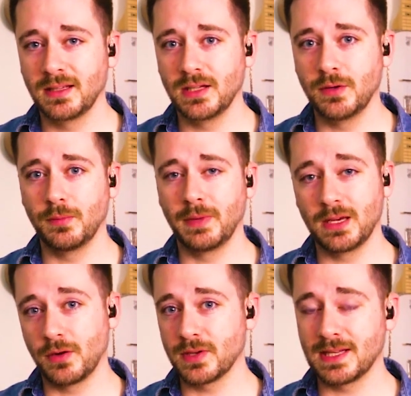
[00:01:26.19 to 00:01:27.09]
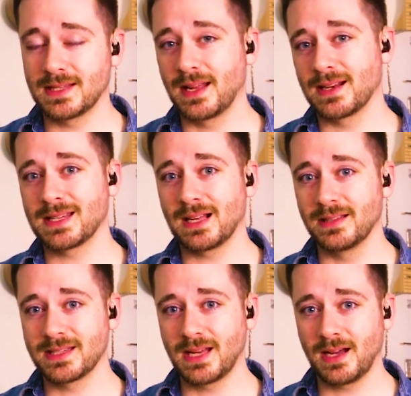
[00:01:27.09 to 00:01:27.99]
You may notice it's not
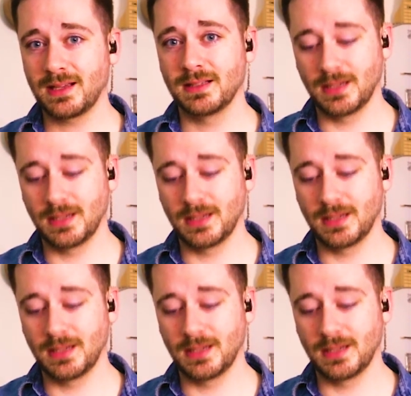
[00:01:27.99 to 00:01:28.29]
exactly stock.